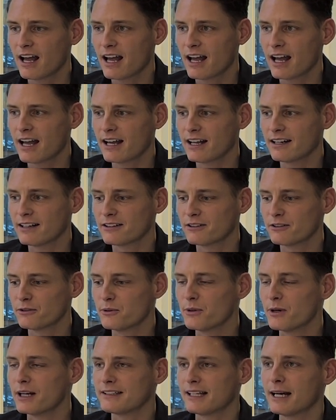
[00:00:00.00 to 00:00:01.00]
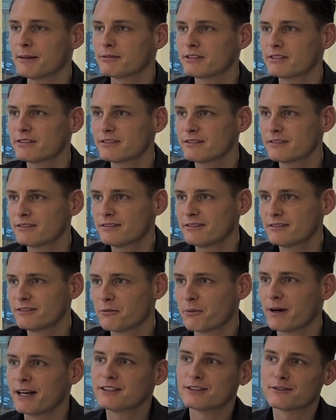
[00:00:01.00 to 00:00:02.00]
and who adapt the
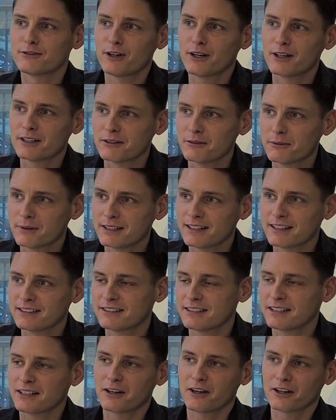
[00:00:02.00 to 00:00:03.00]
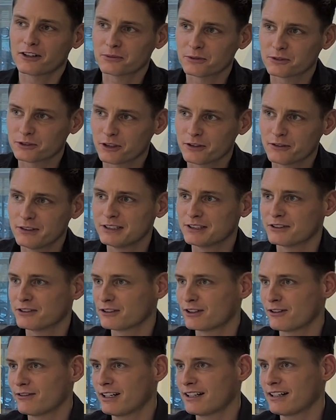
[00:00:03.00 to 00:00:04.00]
ways of Lotte when they sit in customer service and
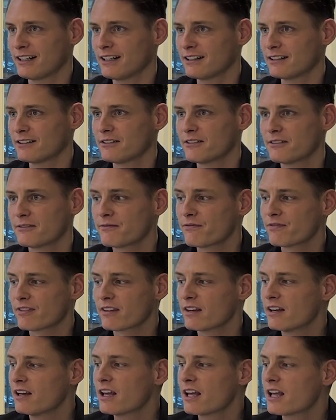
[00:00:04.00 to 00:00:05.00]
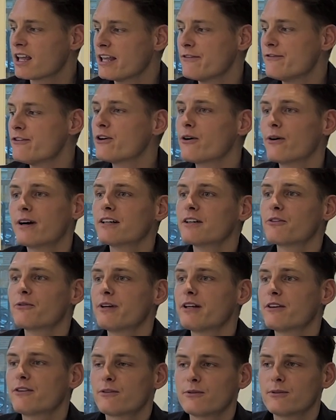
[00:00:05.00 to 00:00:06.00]
stuff like that. If you go in and
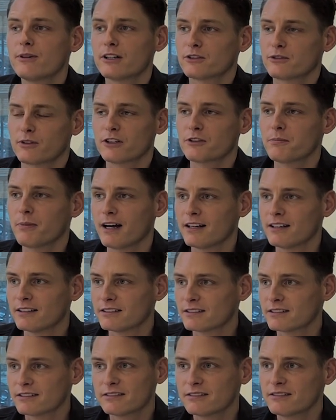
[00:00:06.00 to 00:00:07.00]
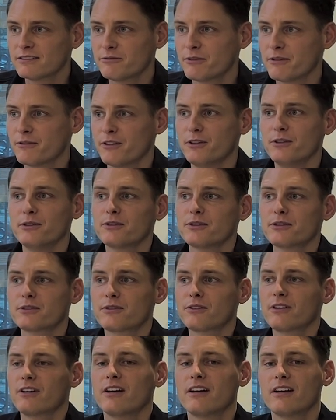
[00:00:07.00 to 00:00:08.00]
read through our Trustpilot
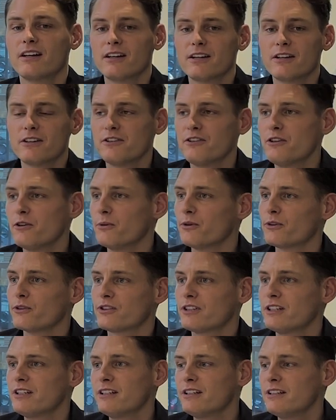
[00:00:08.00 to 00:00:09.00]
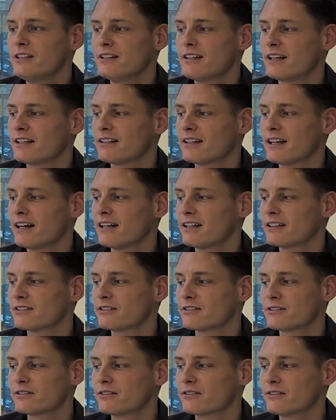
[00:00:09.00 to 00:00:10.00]
reviews, you will see that
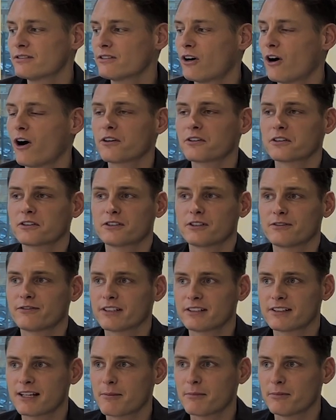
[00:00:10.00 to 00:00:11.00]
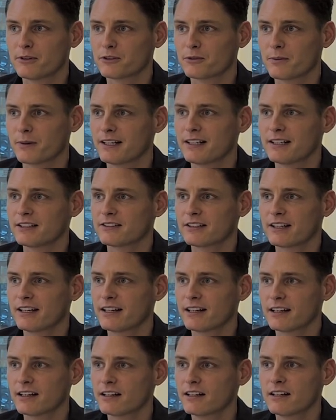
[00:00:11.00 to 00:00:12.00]
there's hundreds of examples where they're
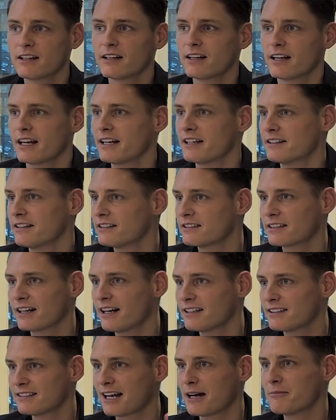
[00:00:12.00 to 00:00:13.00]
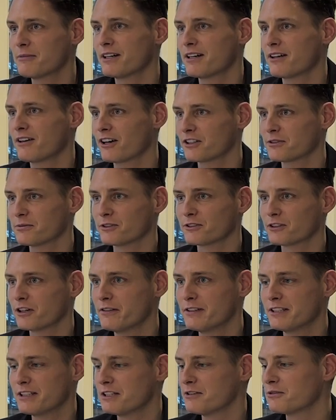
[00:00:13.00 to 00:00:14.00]
saying, hey, this guy, Simon, in customer
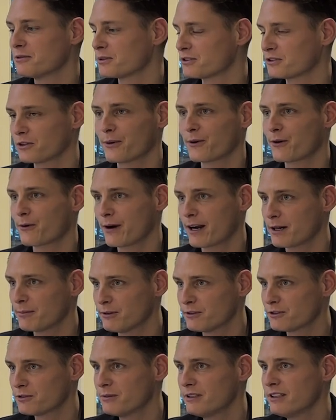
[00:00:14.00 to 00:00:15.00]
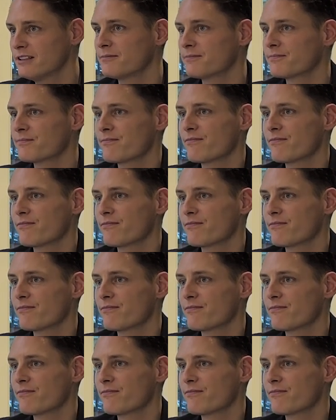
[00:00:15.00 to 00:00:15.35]
service, he was so incredible to me.